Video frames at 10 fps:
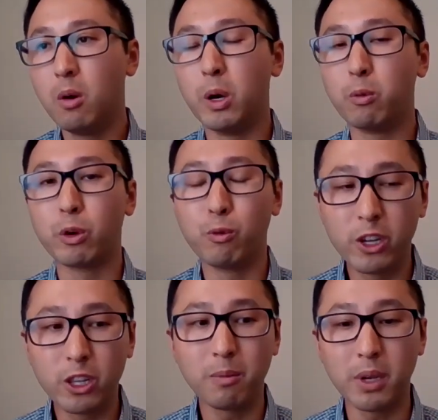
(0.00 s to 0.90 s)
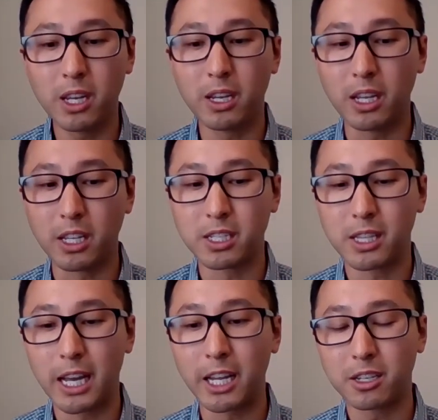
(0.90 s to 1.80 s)
what we really mean is
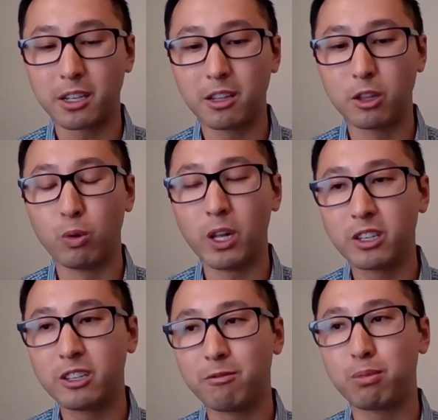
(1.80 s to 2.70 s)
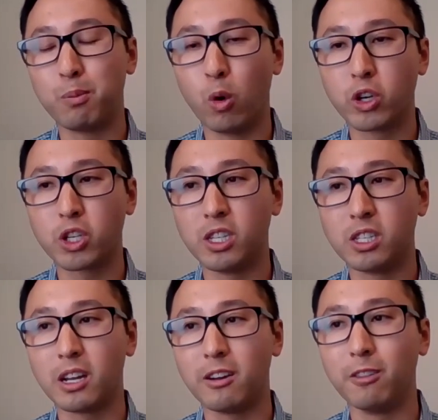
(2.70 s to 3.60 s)
that the relative
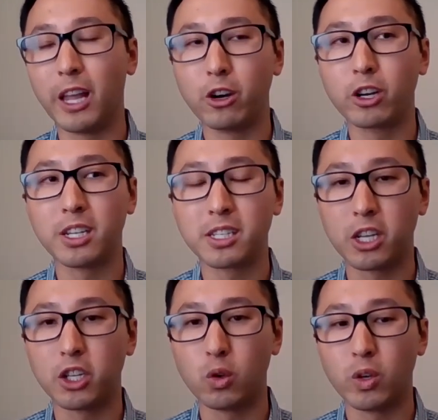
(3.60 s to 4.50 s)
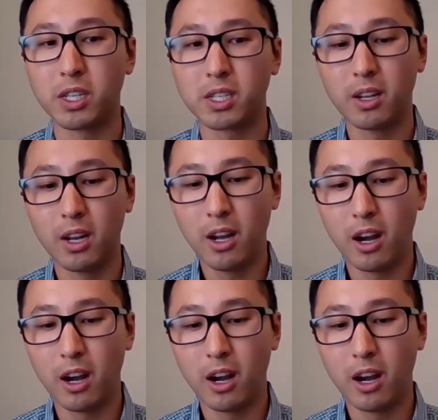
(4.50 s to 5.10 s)
proportions of lighter constituents